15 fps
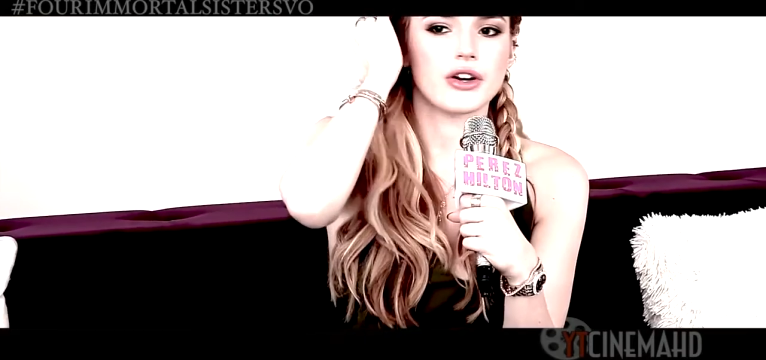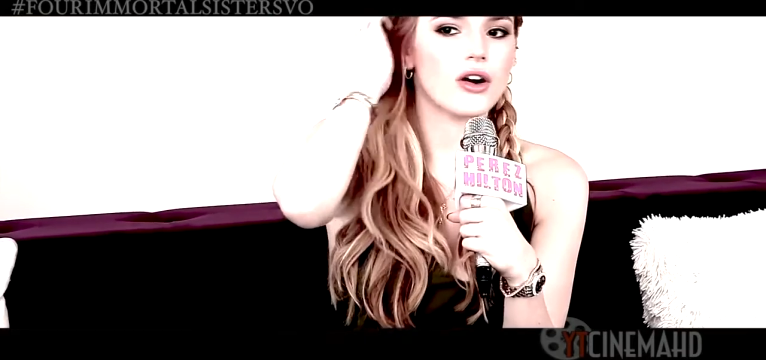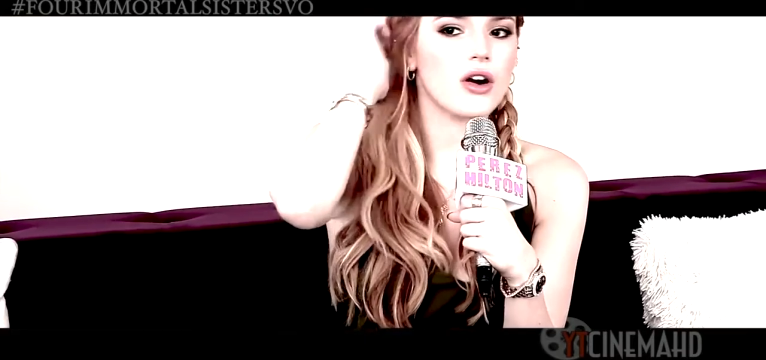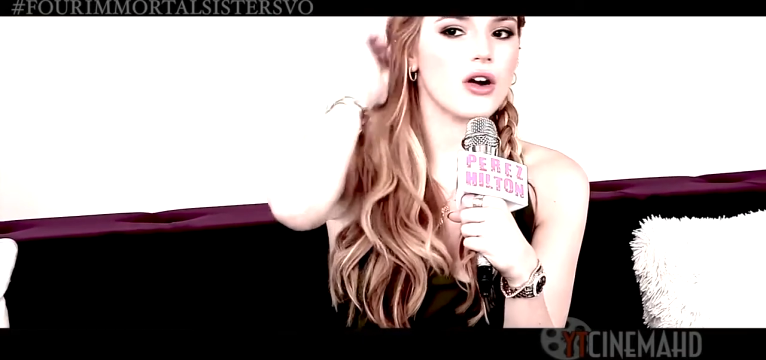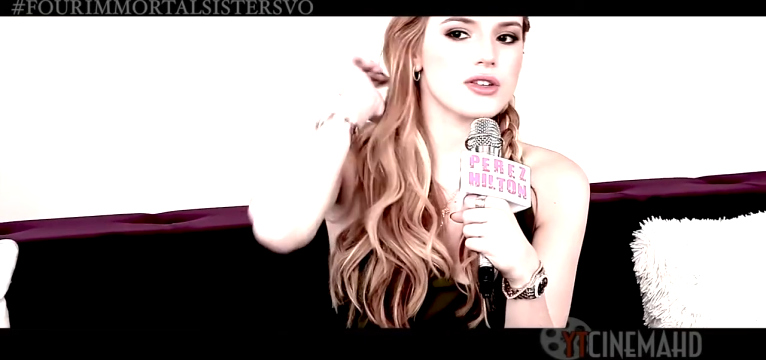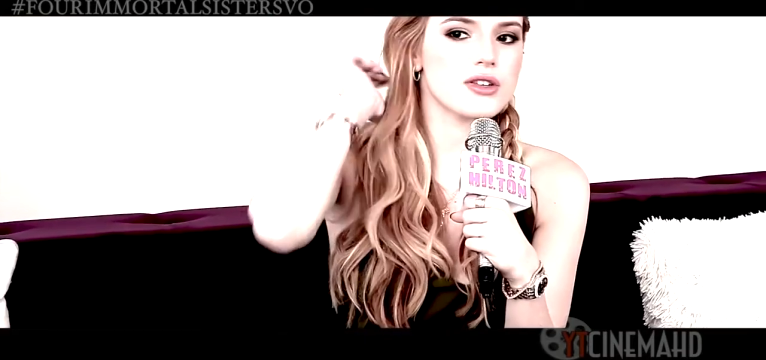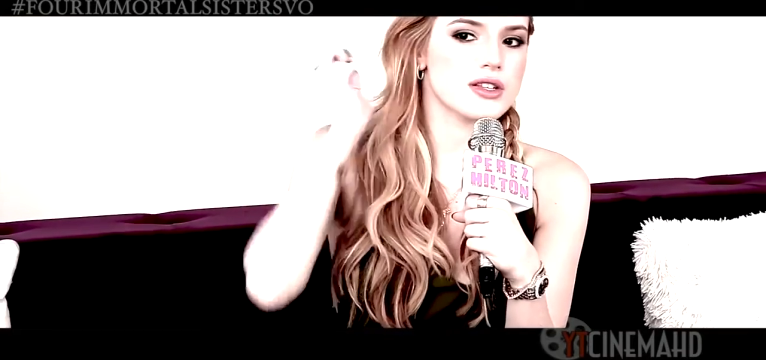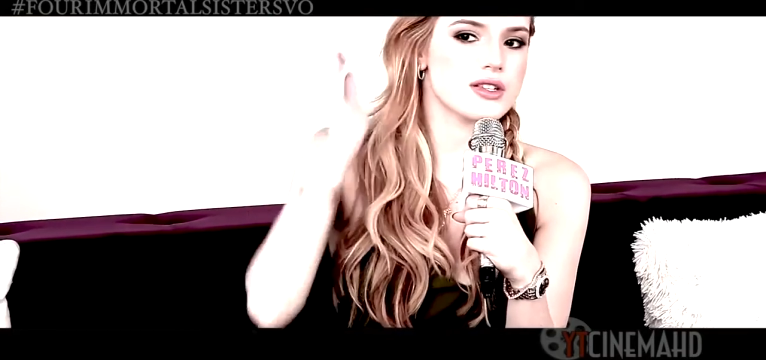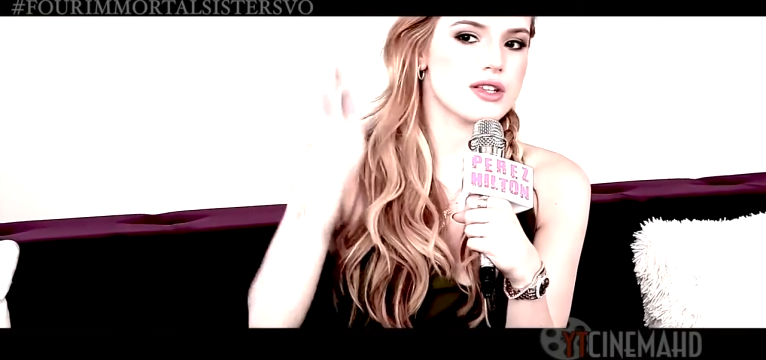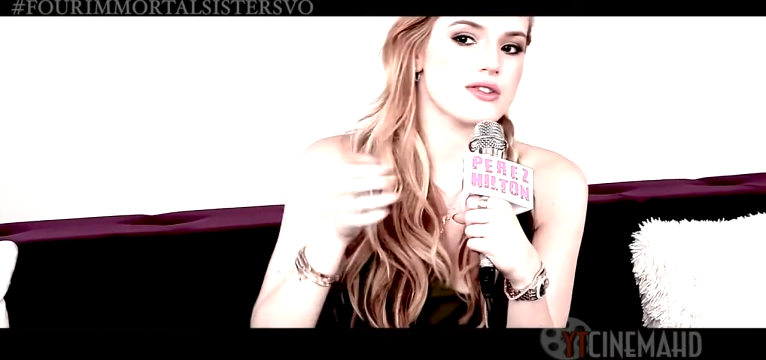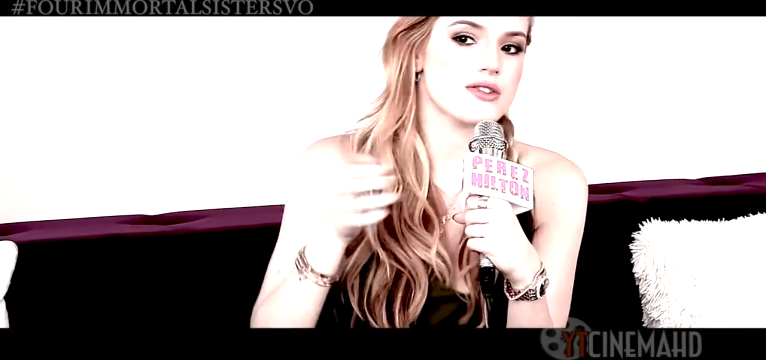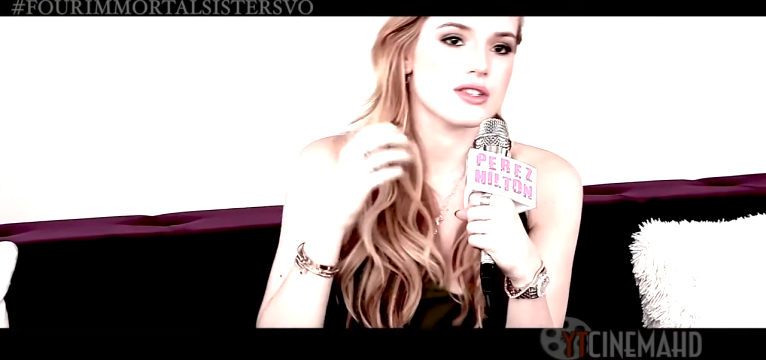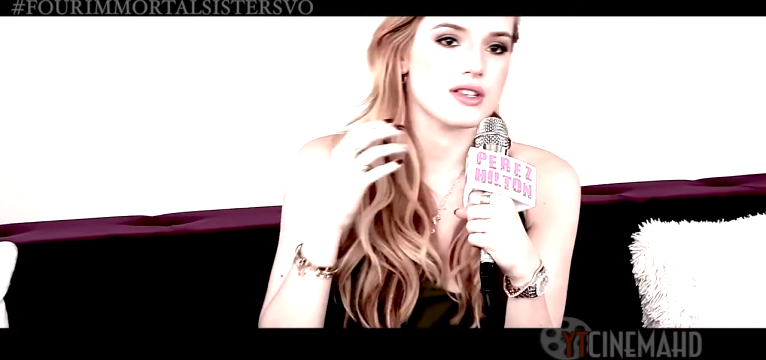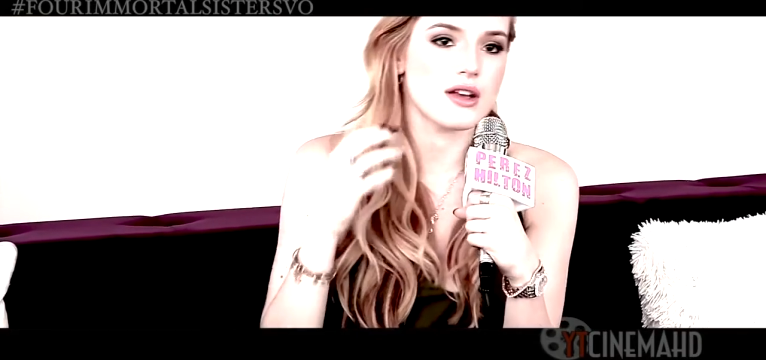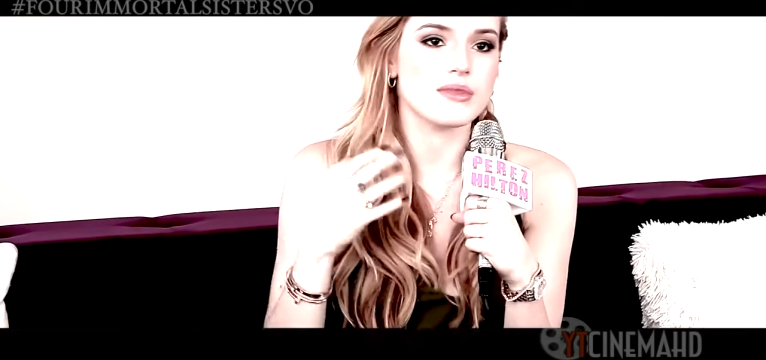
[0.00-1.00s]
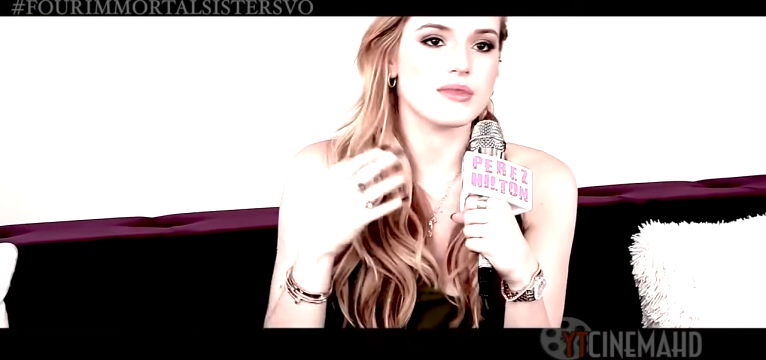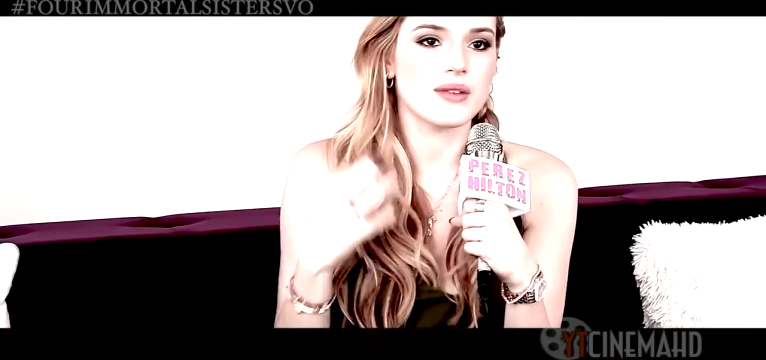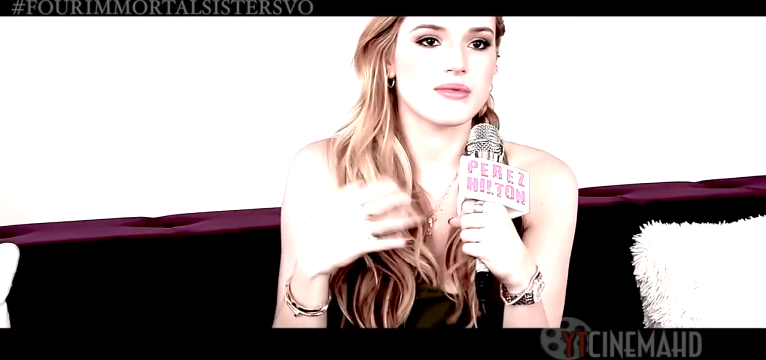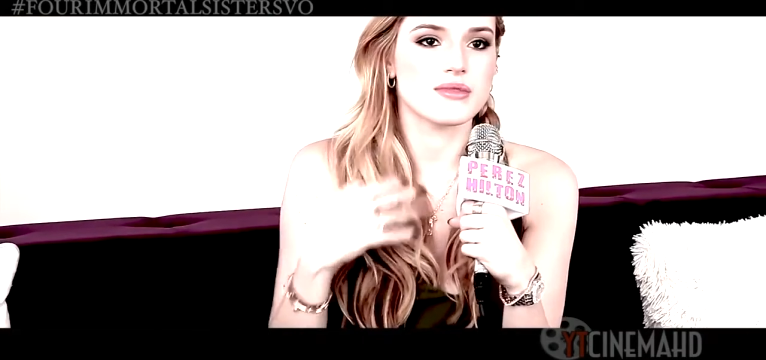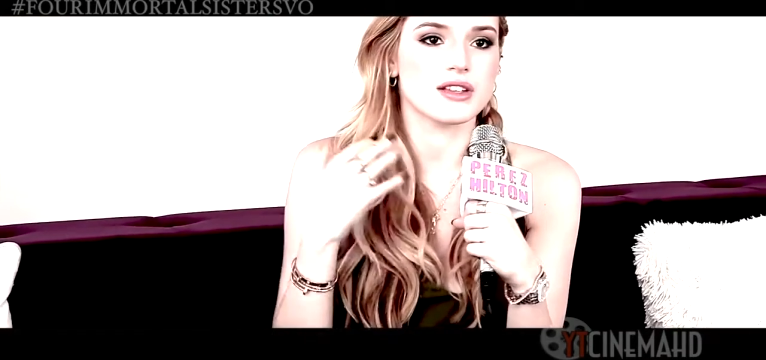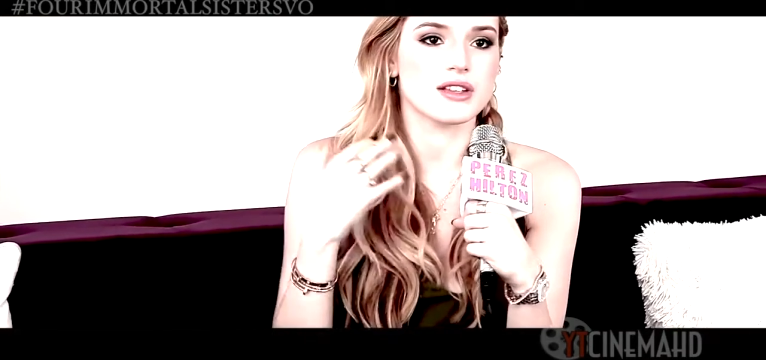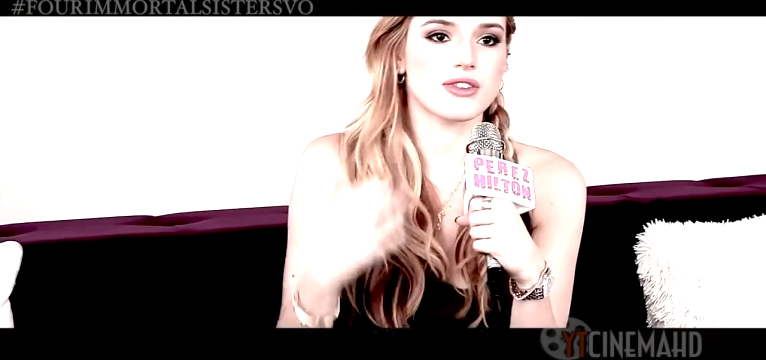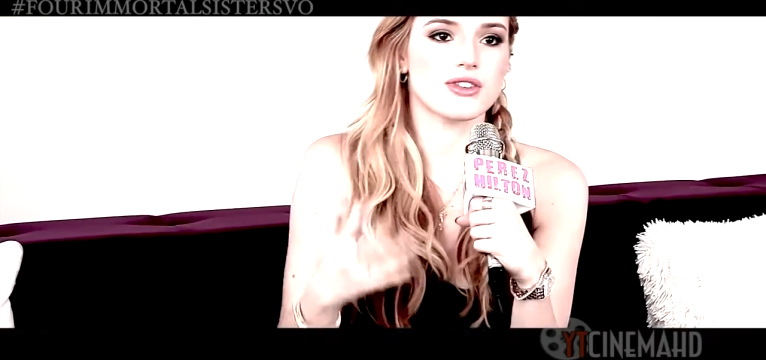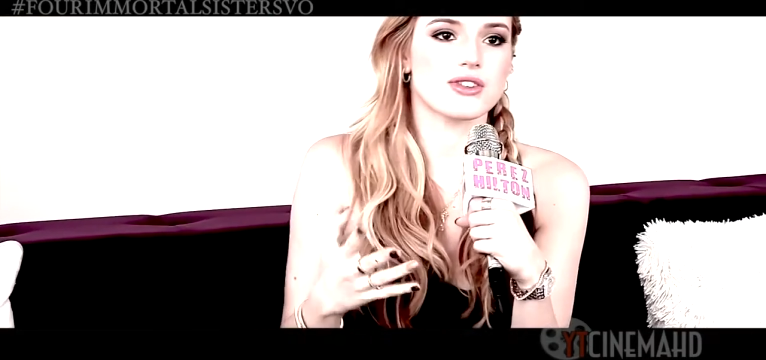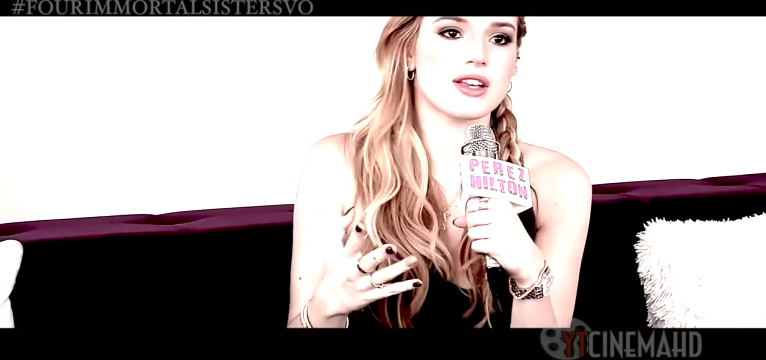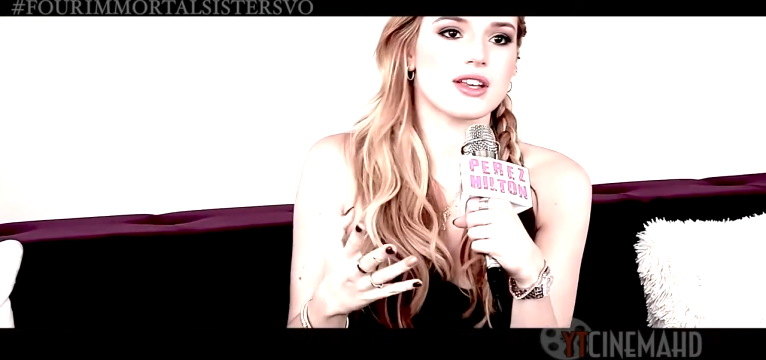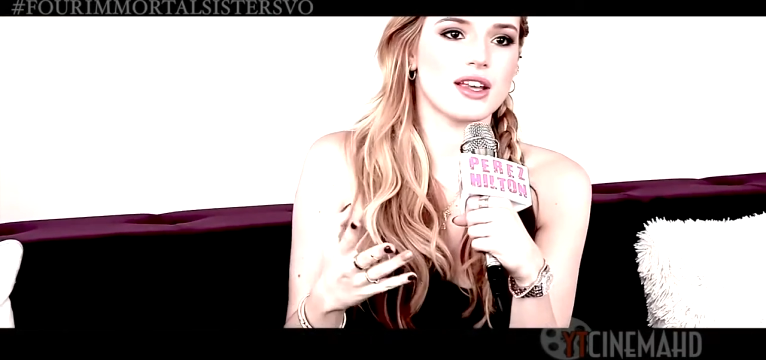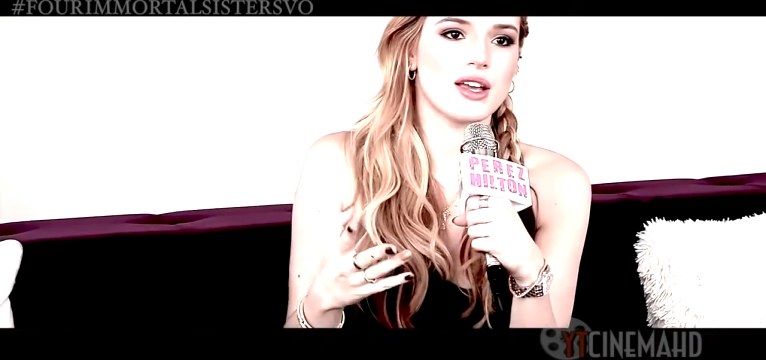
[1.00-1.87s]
I'm Ruby's